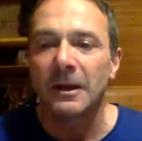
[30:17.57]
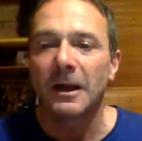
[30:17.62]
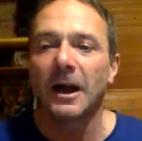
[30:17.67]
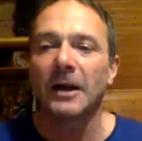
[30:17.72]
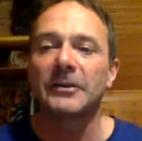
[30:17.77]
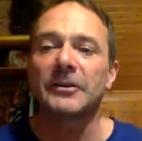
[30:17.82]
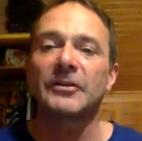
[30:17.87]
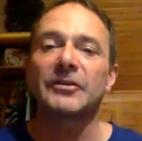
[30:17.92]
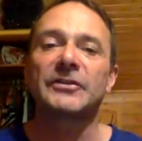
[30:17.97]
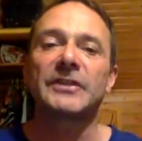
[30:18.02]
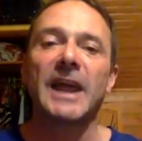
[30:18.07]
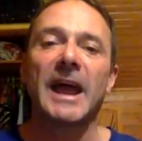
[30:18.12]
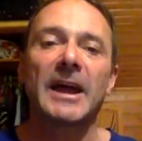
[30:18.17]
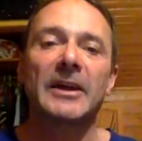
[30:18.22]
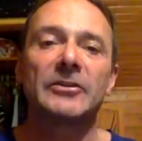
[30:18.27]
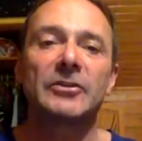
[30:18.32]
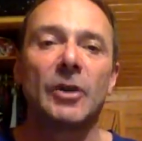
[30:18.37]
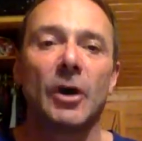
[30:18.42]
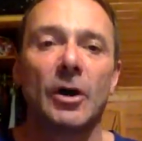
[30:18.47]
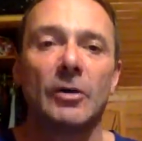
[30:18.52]

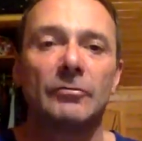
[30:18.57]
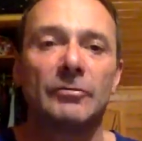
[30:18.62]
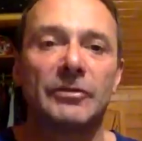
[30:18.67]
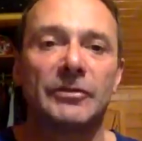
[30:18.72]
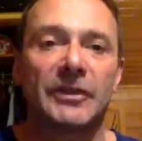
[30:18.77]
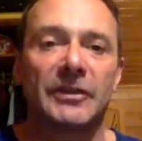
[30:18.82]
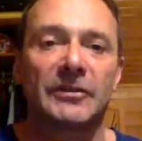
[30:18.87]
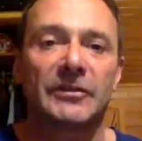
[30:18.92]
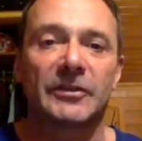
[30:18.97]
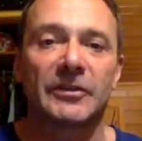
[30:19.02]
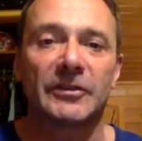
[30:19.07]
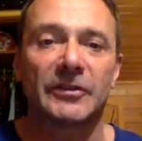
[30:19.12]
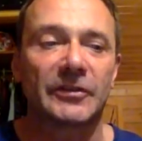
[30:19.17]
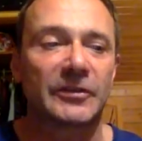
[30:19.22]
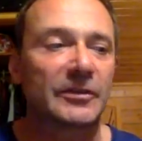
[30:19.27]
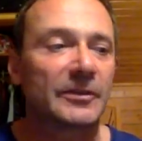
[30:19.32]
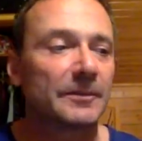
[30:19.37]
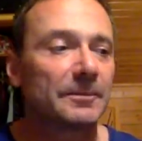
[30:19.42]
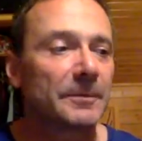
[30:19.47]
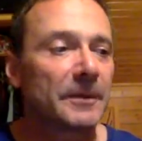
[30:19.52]
understand your own
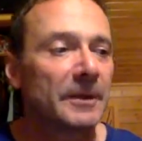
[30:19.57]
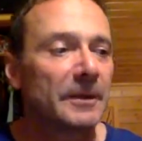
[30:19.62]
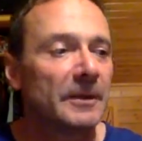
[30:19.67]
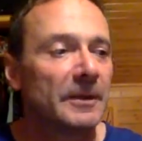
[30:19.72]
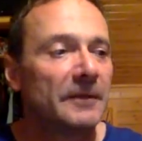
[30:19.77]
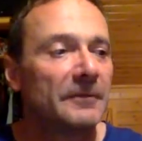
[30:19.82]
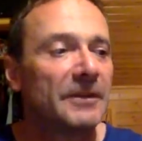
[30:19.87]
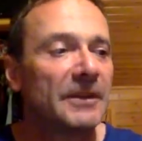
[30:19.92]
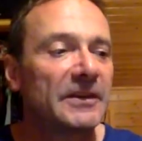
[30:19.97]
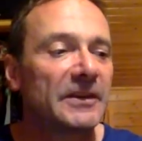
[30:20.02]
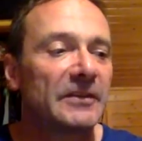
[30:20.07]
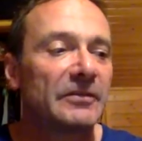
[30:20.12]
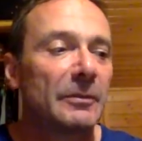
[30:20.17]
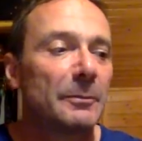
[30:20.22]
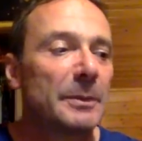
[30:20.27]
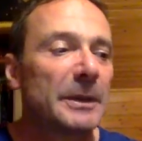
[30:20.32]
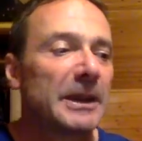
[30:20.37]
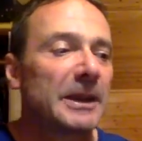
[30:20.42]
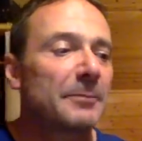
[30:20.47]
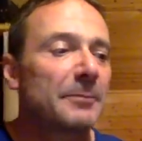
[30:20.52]
resistance. This is the
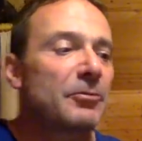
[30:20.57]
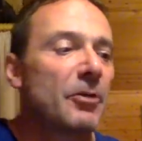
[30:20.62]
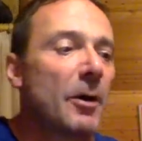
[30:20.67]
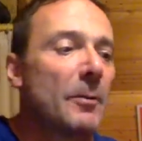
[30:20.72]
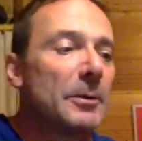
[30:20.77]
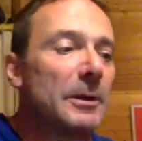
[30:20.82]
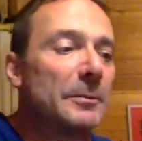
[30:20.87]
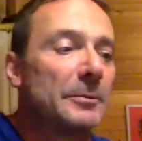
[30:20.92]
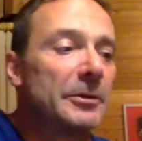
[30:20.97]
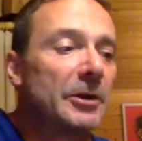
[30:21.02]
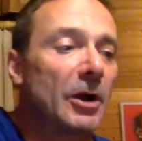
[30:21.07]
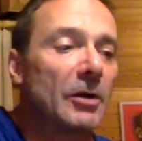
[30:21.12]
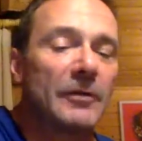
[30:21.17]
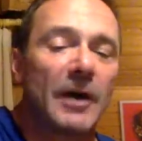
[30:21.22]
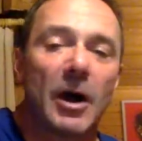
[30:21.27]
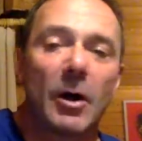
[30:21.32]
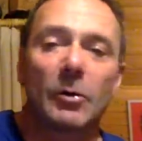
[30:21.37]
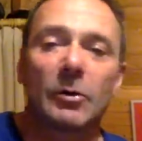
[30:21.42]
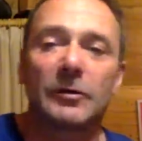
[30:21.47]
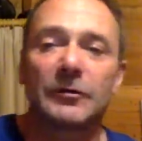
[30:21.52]
biggest problem, you know,
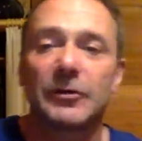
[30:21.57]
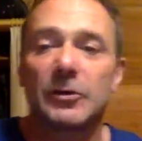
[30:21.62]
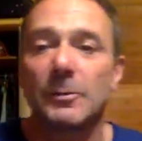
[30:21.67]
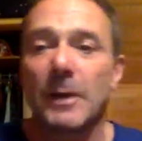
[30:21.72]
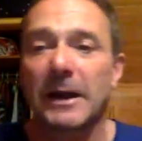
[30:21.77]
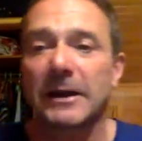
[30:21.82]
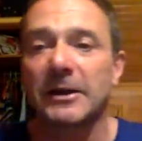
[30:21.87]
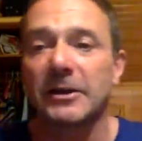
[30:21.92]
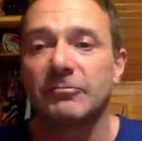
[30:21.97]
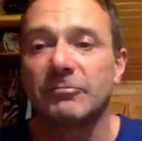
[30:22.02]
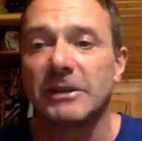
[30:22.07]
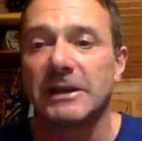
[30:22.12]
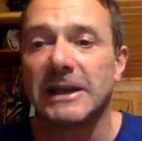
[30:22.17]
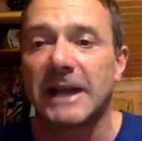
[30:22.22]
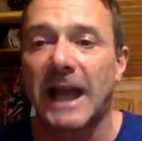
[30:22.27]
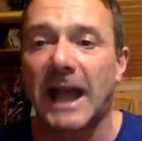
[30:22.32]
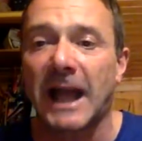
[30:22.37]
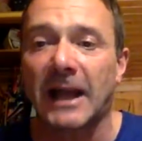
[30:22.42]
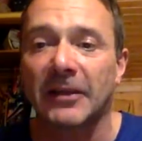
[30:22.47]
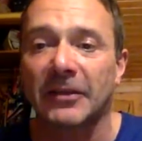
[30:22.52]
the whole of humanity really
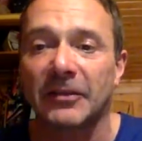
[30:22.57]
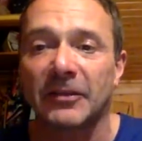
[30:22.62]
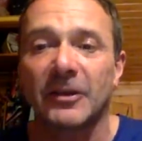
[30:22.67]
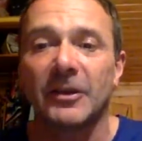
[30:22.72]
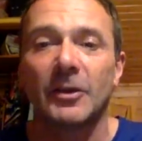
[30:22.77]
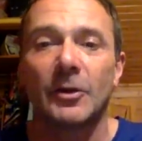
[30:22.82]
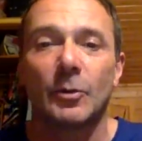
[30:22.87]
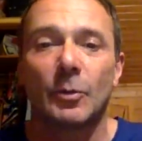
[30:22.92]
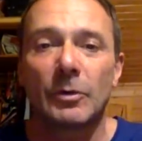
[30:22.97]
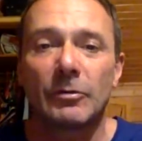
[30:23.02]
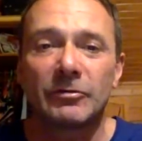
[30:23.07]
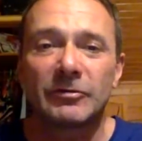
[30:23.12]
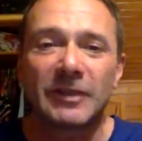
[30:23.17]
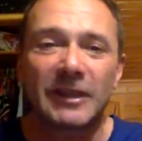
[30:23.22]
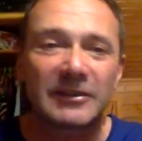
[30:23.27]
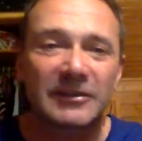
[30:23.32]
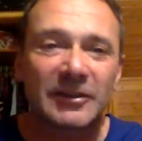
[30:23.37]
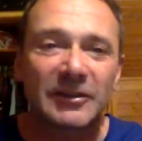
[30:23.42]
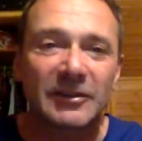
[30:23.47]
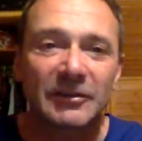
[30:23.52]
has. We're
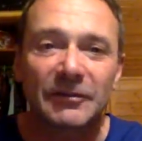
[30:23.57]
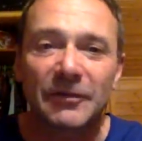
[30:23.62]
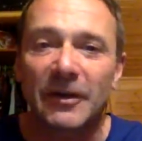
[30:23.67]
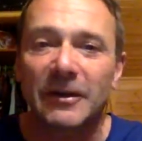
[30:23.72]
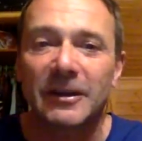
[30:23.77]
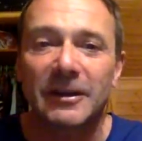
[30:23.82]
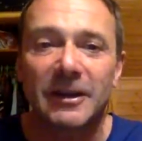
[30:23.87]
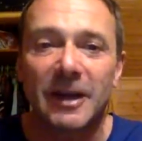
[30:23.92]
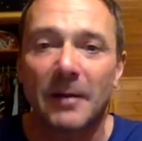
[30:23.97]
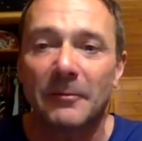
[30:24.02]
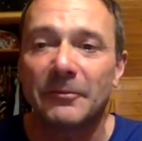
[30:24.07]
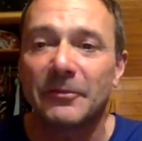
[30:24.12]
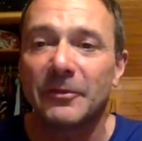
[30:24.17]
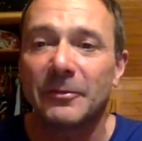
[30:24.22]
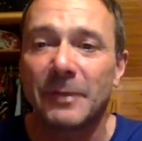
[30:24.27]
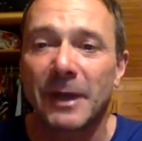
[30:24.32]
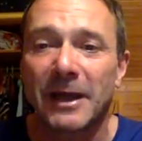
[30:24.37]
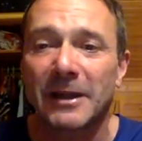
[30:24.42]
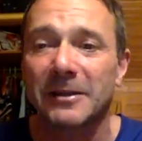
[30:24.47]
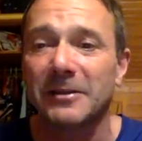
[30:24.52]
addicted to fucking
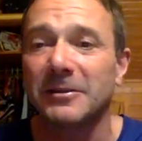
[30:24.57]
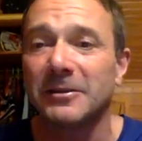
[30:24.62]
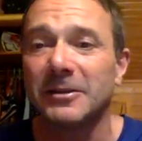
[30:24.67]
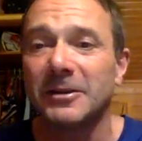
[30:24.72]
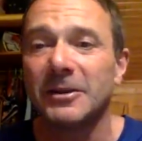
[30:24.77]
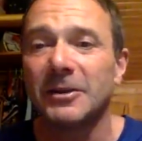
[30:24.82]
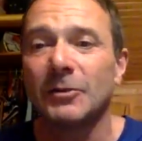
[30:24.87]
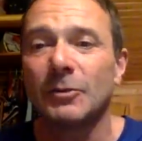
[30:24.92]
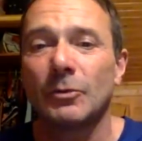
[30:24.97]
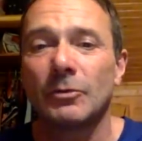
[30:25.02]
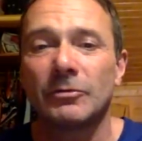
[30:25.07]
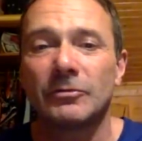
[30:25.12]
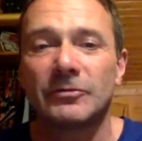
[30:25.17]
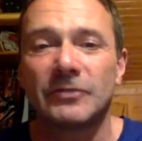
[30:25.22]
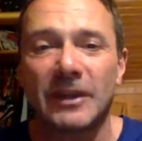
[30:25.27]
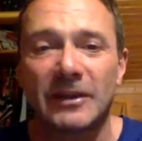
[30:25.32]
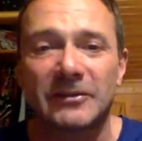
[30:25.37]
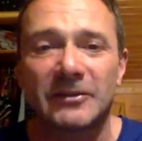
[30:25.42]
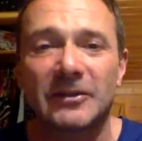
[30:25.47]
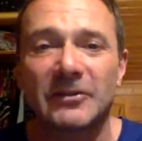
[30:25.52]
comfort, man. We're
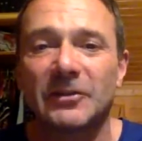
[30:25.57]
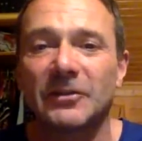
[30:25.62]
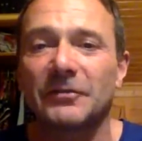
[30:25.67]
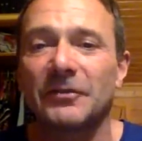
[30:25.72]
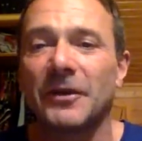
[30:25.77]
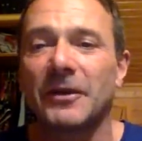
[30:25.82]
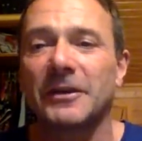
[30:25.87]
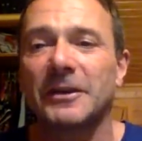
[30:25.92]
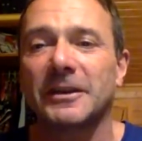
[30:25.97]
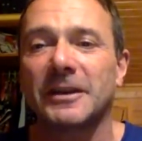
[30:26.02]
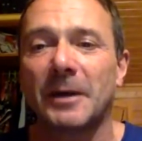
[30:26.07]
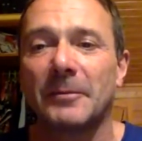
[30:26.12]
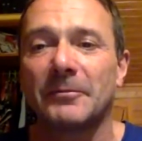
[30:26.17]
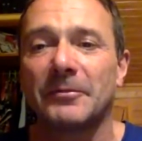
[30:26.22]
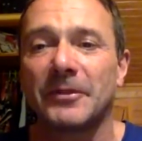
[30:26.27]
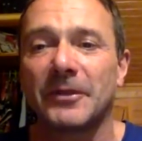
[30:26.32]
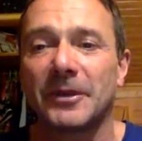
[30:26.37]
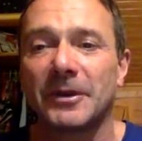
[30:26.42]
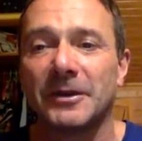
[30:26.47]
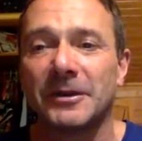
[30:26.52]
addicted to fucking
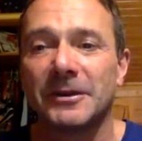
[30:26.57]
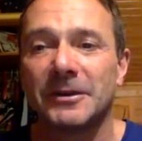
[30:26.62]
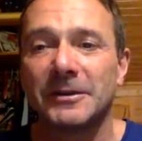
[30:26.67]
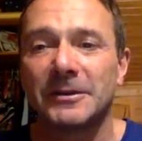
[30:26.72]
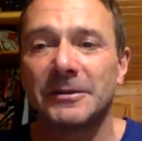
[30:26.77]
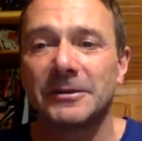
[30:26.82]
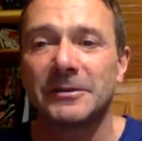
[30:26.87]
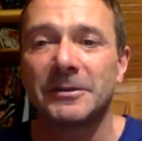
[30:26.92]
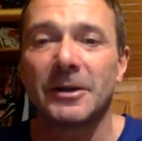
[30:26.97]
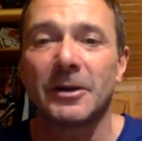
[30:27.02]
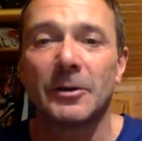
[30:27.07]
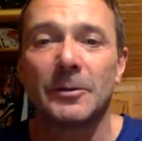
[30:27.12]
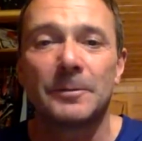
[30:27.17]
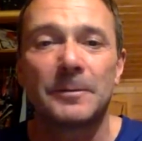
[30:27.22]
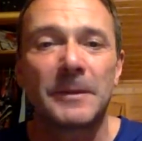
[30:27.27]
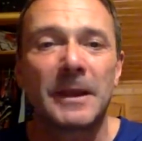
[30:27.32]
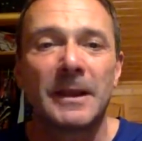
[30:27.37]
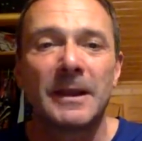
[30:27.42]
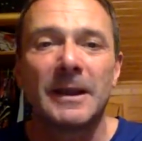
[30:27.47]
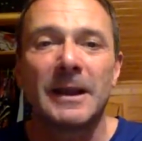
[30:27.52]
comfort, you know,
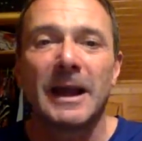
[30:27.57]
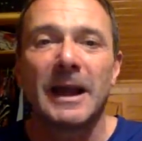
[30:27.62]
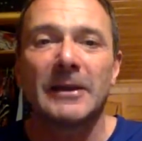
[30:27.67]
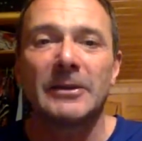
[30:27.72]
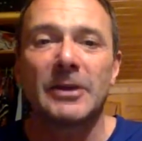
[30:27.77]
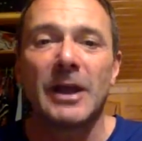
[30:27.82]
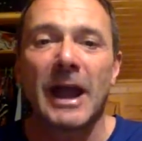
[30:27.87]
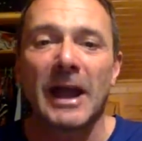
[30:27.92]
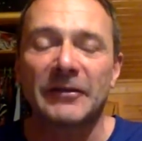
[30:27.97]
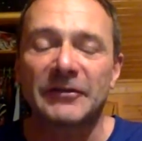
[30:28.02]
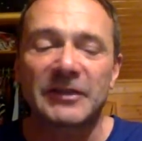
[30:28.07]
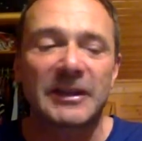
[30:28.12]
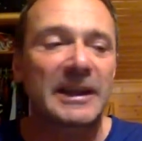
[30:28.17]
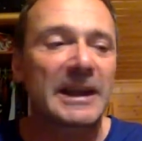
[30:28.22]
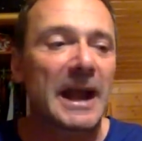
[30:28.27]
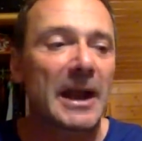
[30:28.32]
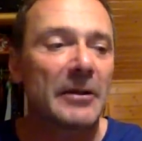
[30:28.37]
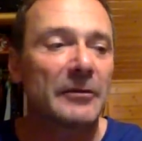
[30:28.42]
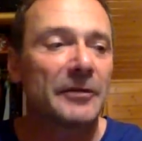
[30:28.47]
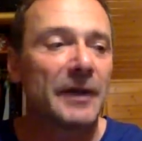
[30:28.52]
and you have to
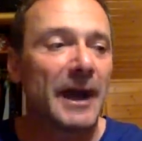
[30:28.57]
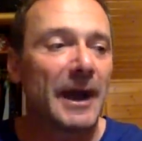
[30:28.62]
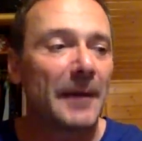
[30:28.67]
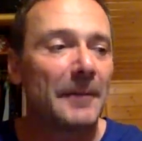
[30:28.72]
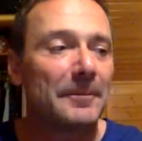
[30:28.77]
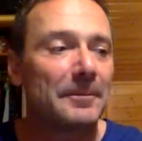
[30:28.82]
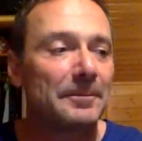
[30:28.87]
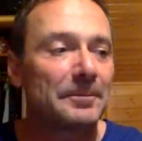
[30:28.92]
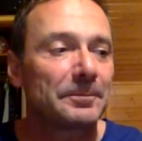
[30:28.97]
get out of that.